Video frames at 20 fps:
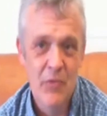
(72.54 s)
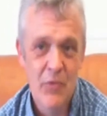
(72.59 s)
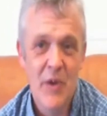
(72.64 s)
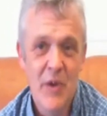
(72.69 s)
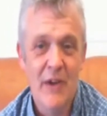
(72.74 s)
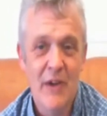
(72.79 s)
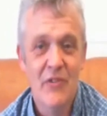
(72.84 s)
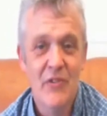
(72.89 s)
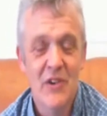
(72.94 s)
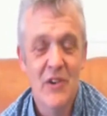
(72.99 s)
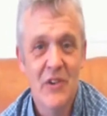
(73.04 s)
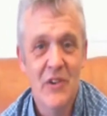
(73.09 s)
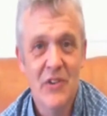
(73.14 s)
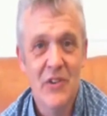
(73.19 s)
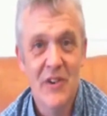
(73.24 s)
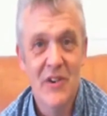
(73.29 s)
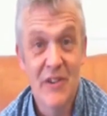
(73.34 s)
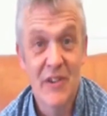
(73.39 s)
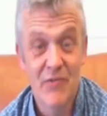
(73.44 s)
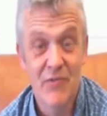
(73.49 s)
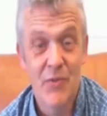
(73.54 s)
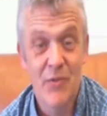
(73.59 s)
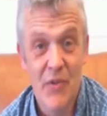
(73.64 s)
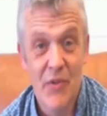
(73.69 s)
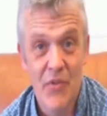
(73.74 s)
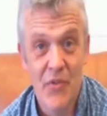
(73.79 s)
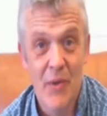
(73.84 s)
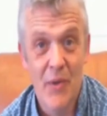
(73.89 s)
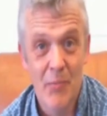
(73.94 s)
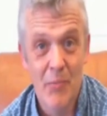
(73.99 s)
you have to learn to live
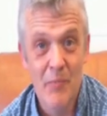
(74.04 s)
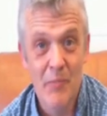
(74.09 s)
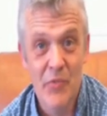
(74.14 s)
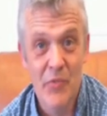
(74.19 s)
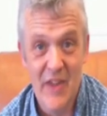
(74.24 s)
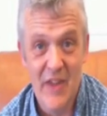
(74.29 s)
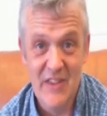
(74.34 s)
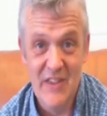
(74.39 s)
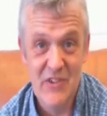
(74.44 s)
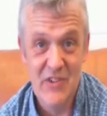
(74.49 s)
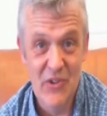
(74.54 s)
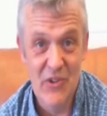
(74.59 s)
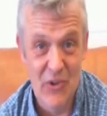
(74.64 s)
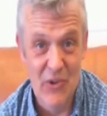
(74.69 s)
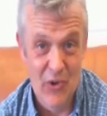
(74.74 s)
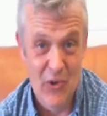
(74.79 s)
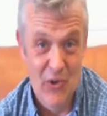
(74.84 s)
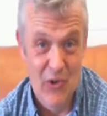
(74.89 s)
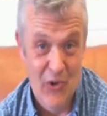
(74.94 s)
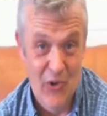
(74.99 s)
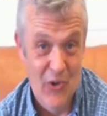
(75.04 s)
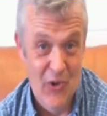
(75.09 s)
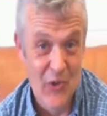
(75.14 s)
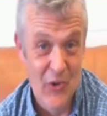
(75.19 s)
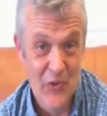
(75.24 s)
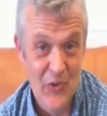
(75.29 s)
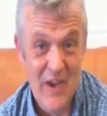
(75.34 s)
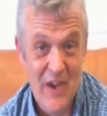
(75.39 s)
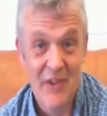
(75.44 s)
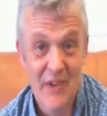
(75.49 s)
with them, and that's
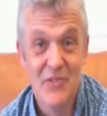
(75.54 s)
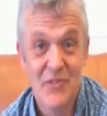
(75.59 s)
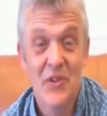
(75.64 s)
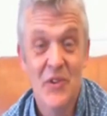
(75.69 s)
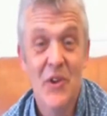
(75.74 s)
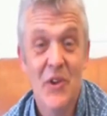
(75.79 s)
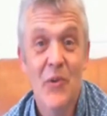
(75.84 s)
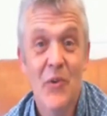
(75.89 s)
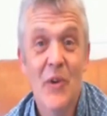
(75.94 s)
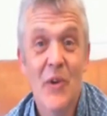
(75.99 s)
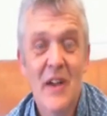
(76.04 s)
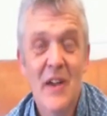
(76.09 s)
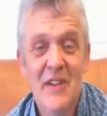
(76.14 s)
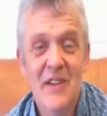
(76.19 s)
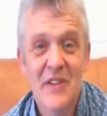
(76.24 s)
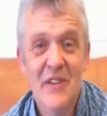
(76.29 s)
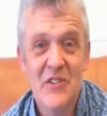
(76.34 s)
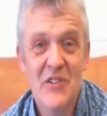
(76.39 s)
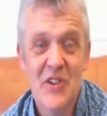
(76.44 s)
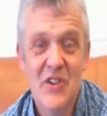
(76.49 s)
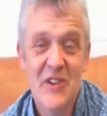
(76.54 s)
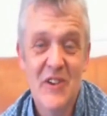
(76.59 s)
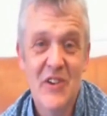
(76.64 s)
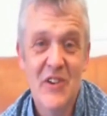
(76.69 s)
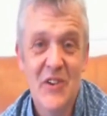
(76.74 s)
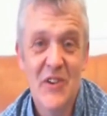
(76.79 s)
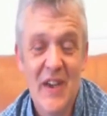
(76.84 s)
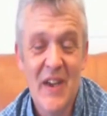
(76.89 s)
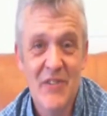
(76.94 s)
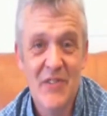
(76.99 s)
all you have to do. You certainly
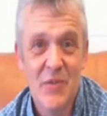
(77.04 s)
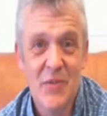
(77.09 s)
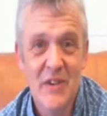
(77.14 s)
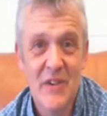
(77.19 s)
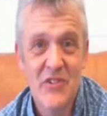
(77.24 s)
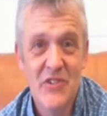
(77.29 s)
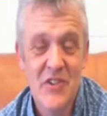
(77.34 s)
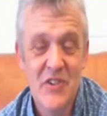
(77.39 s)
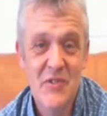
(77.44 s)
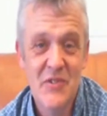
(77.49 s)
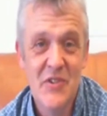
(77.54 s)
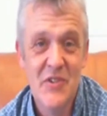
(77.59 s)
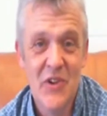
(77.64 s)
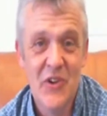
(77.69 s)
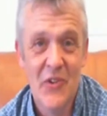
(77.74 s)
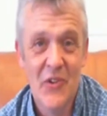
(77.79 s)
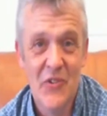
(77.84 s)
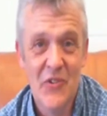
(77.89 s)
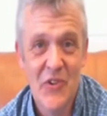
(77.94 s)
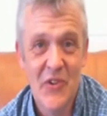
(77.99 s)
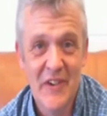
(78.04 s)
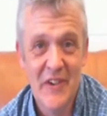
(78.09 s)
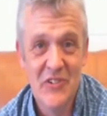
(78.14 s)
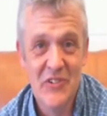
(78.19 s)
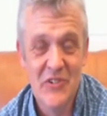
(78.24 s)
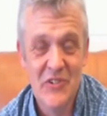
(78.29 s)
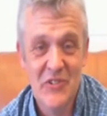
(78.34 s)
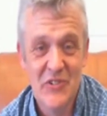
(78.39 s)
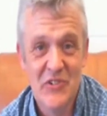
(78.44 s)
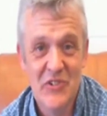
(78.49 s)
don't have to excuse your
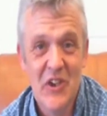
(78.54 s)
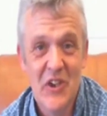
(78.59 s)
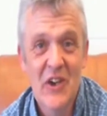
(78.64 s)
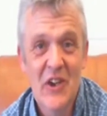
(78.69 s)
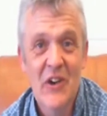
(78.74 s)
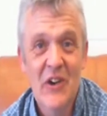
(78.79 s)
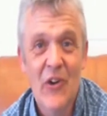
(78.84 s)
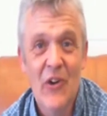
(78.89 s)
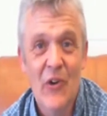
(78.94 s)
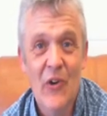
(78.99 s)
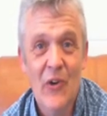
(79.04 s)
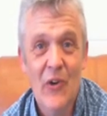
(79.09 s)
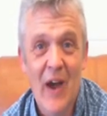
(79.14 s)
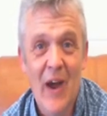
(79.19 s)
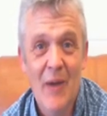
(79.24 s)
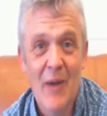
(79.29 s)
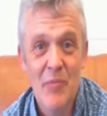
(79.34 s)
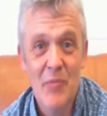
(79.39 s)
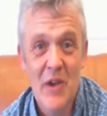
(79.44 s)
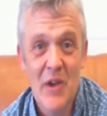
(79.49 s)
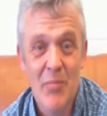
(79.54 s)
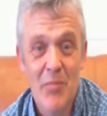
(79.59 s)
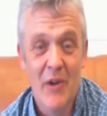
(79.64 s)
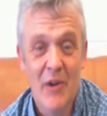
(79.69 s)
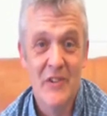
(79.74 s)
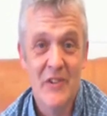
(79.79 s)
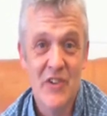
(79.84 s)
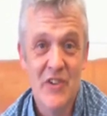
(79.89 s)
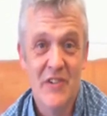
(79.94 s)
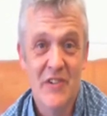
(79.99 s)
contradictions or be
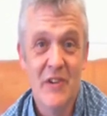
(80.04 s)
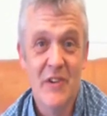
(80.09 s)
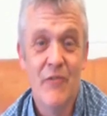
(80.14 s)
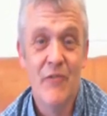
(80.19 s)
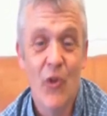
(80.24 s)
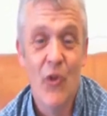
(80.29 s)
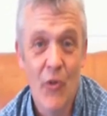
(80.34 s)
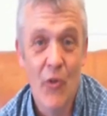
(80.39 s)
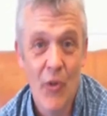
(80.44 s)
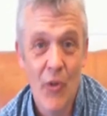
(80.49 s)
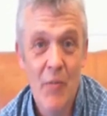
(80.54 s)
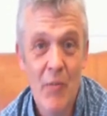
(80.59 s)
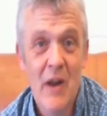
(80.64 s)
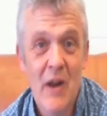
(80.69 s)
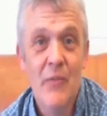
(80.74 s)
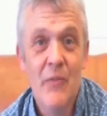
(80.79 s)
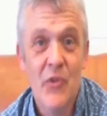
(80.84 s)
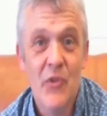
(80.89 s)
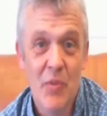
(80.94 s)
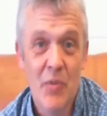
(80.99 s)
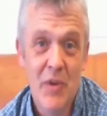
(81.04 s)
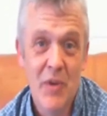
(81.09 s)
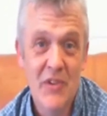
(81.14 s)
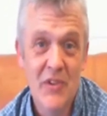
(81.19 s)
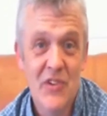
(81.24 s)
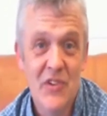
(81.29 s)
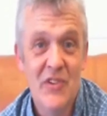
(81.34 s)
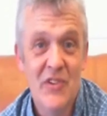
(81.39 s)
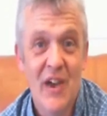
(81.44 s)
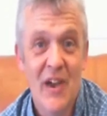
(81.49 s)
apologetic for them. There are
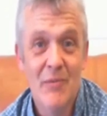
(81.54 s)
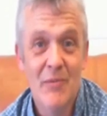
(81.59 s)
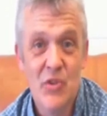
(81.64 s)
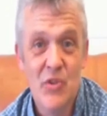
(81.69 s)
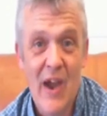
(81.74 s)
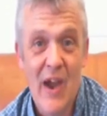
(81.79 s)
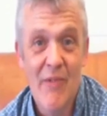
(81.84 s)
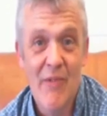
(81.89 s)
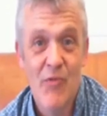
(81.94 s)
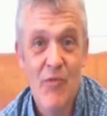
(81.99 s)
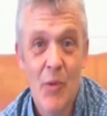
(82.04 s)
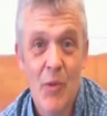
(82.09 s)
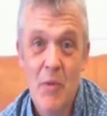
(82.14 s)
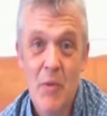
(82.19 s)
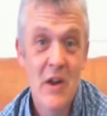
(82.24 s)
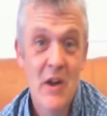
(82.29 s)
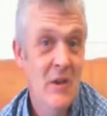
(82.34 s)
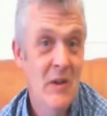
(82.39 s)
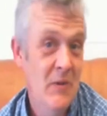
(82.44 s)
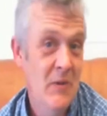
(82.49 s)
plenty of times you have them.